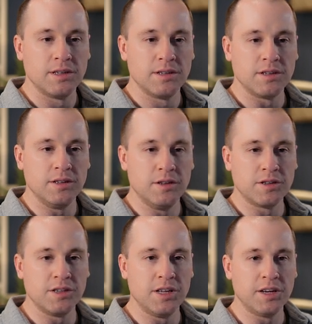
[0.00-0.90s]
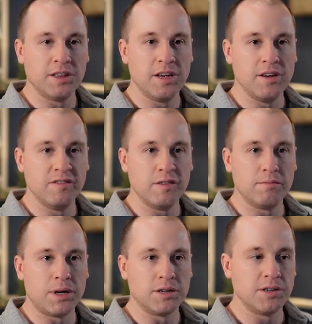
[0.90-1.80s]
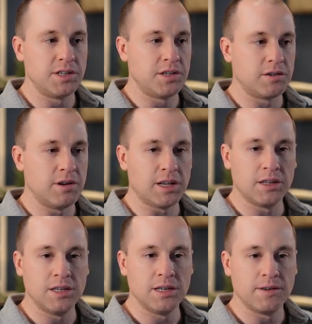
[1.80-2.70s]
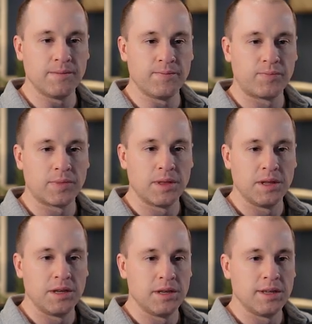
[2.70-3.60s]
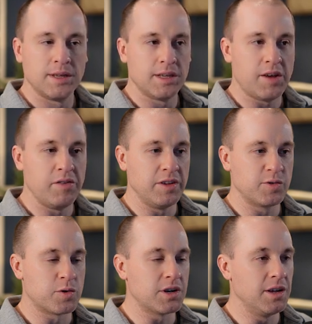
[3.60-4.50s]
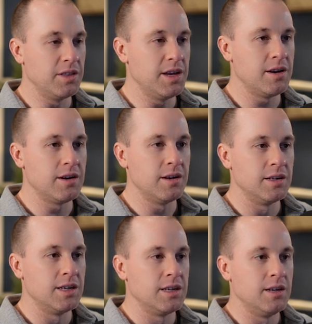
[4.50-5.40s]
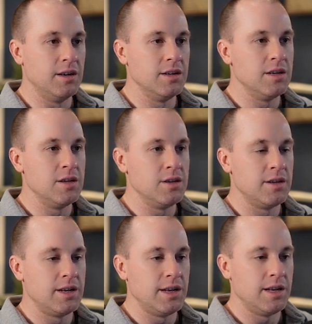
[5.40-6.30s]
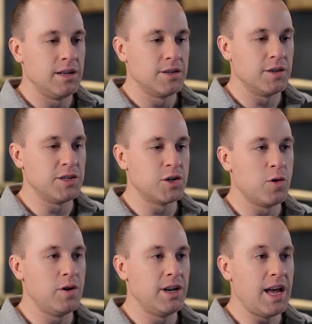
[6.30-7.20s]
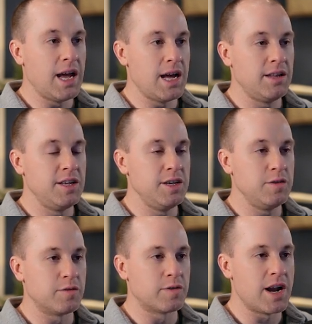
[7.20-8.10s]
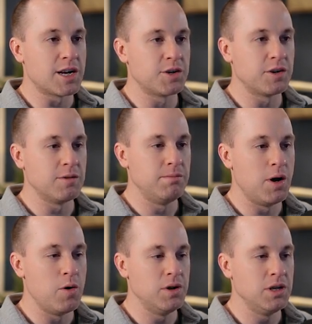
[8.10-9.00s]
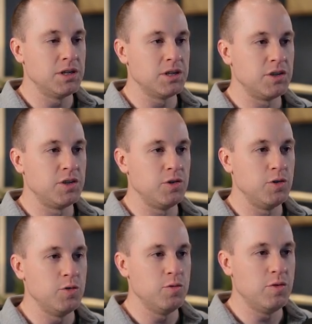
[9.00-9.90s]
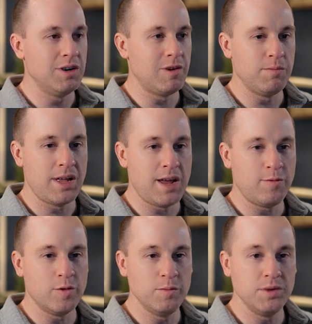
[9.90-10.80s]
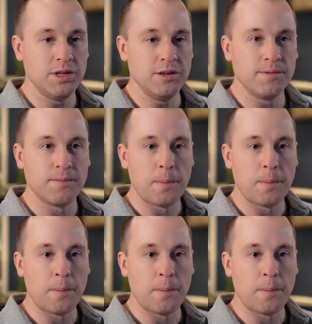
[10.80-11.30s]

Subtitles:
So it looks like they've parsed correctly. Everything's working there. So let's go and add the fracture component to one of our platforms here.